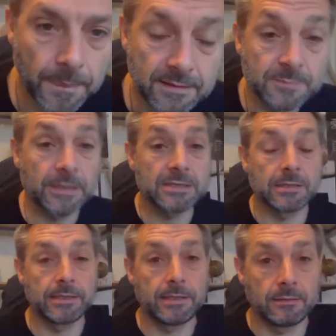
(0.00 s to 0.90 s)

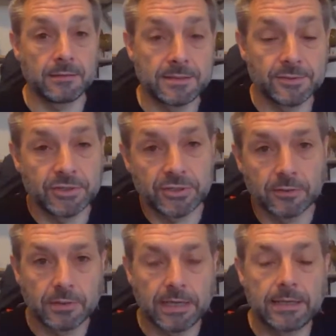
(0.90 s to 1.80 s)
especially as soon as you
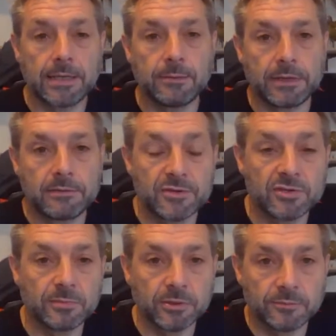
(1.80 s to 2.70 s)
start getting anywhere in the
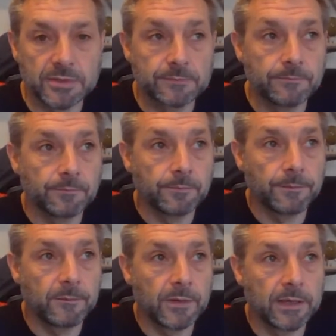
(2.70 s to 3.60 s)
suburbs
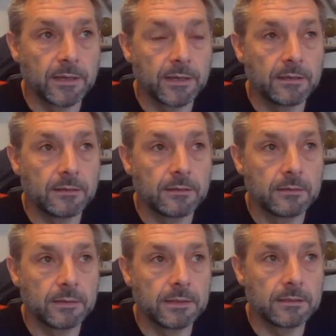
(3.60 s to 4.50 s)
where
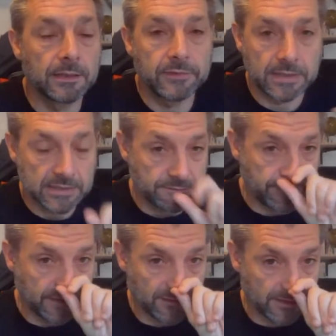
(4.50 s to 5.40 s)
you're living next to
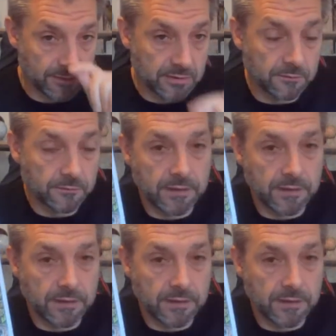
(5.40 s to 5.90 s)
fields and stuff.